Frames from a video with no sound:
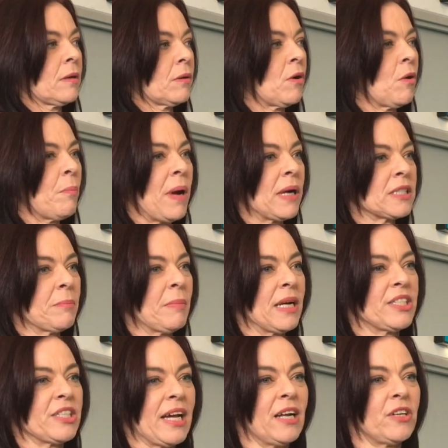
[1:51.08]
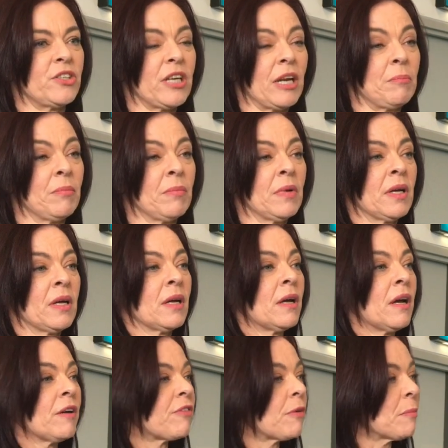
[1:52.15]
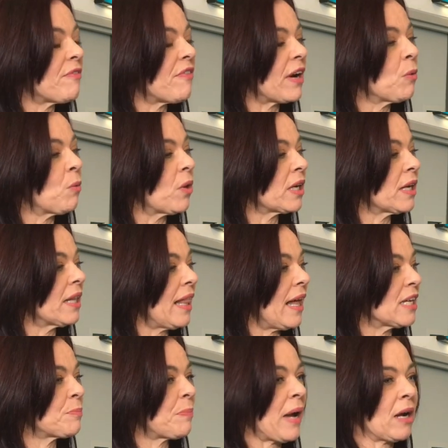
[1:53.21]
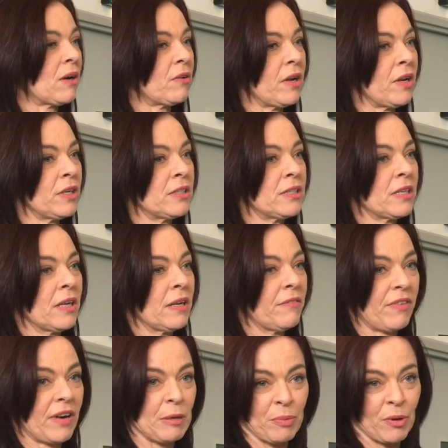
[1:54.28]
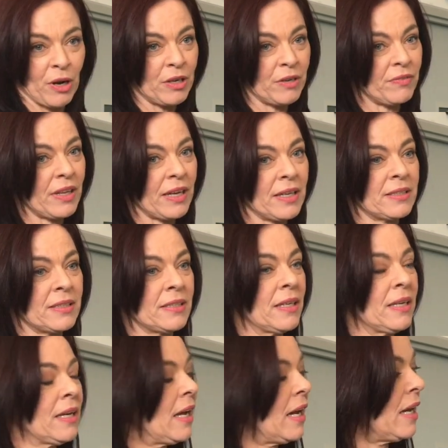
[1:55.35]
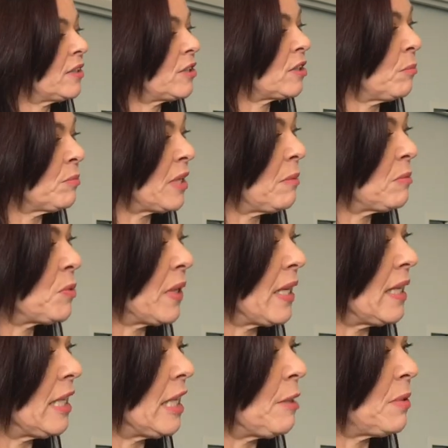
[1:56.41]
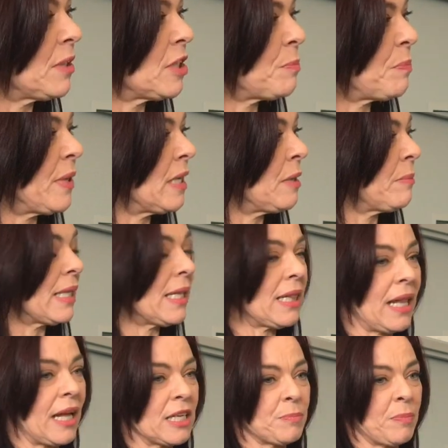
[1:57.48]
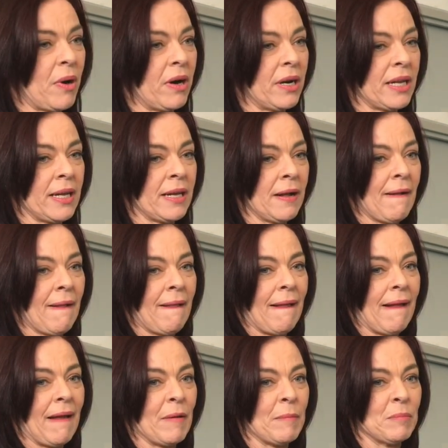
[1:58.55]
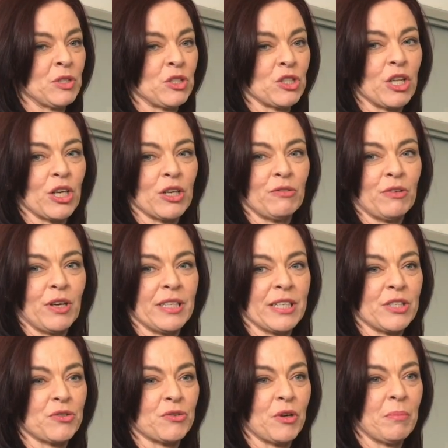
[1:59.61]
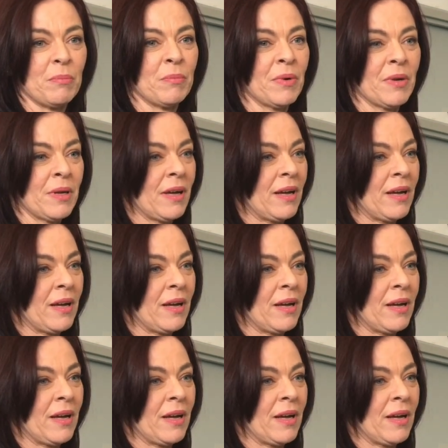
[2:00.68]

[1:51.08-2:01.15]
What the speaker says: going back to my childhood, I'm from a very working class background. I'm very proud of that. And sometimes we get labelled as being a middle class party. Just looking around this room,